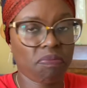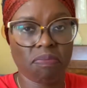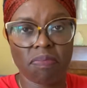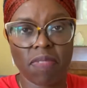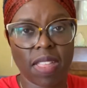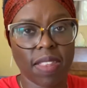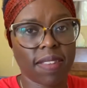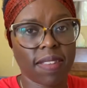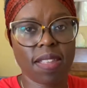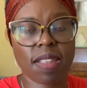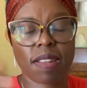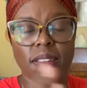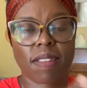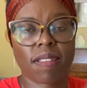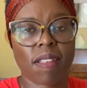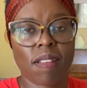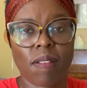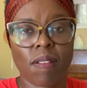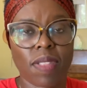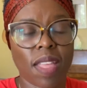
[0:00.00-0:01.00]
That's it.
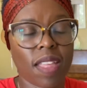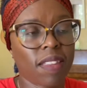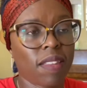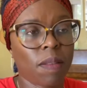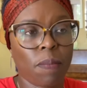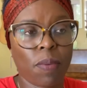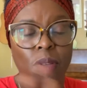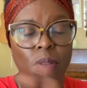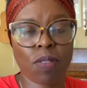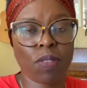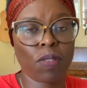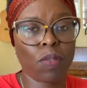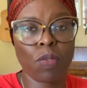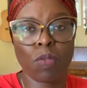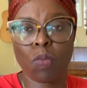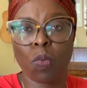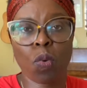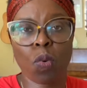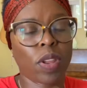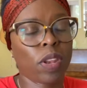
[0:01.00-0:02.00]
So that's the person
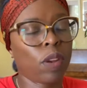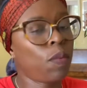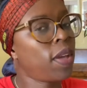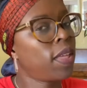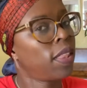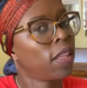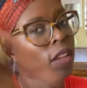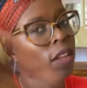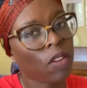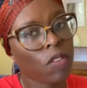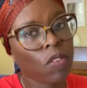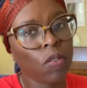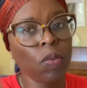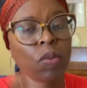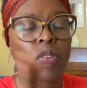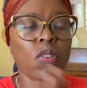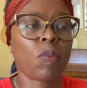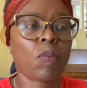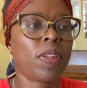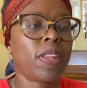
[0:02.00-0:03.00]
who's walking away. They're going to
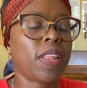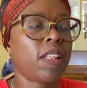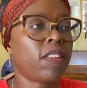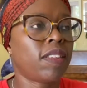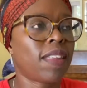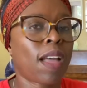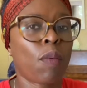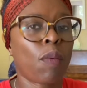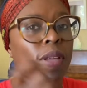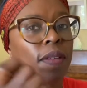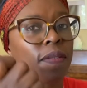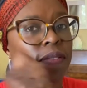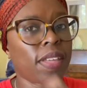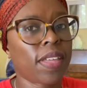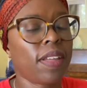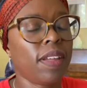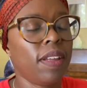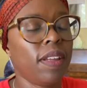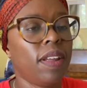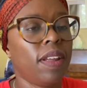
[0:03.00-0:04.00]
choose someone else. However,